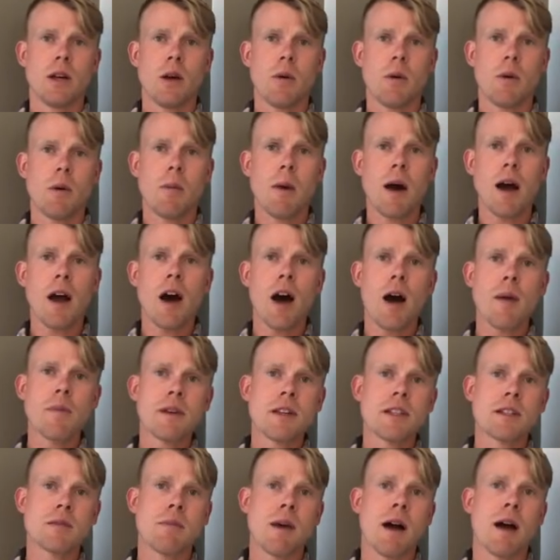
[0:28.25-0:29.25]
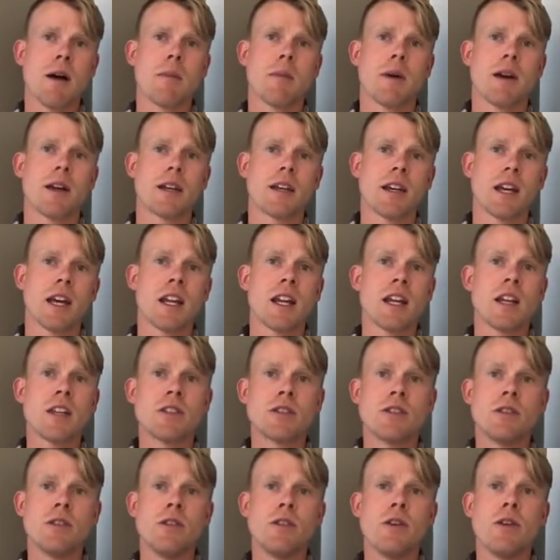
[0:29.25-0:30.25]
Well, my hobby is mountain biking, and it is
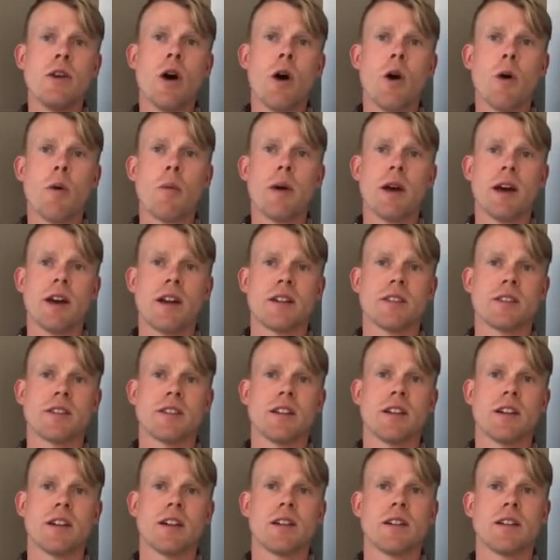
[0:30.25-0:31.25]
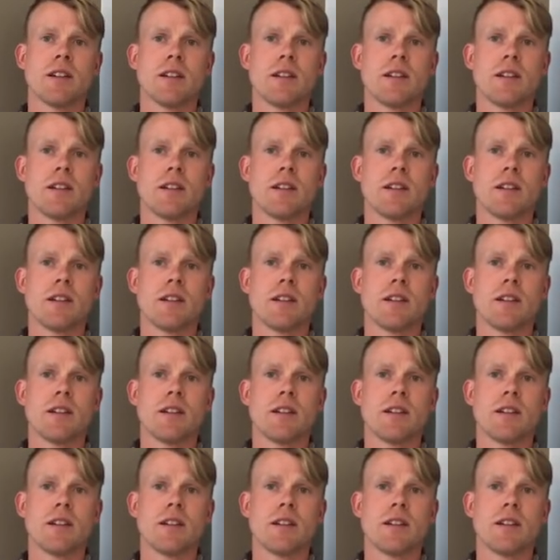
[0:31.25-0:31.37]
no panacea.